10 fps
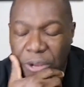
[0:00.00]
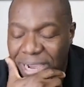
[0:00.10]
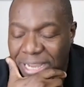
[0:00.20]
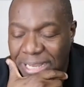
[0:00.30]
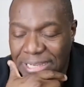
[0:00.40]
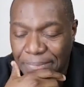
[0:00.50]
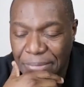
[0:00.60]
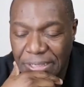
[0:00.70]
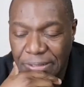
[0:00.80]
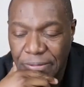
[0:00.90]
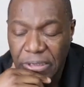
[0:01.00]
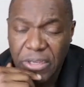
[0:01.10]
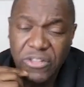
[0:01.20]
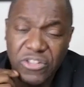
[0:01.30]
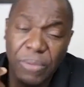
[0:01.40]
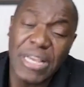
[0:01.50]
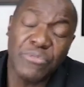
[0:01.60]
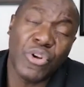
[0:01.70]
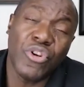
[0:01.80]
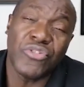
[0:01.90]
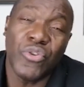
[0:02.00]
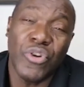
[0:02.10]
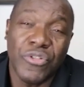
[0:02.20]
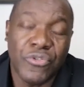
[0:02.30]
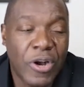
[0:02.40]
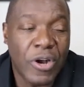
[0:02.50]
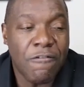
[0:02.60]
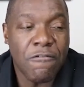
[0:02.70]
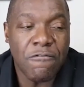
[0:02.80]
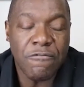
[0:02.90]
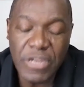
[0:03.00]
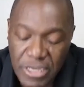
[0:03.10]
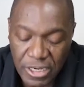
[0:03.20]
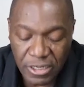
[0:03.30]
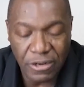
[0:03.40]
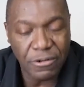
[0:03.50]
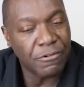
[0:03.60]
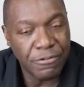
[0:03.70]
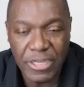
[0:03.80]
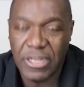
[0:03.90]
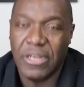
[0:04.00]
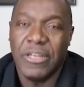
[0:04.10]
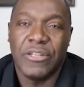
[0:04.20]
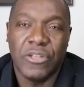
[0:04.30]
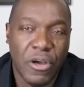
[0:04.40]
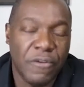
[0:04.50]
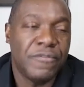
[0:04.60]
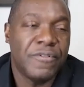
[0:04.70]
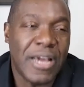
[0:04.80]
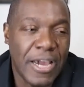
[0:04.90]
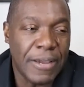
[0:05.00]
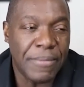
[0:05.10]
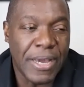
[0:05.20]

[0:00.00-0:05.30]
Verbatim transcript: And by that I mean sometimes we're just going through a really, really tough time.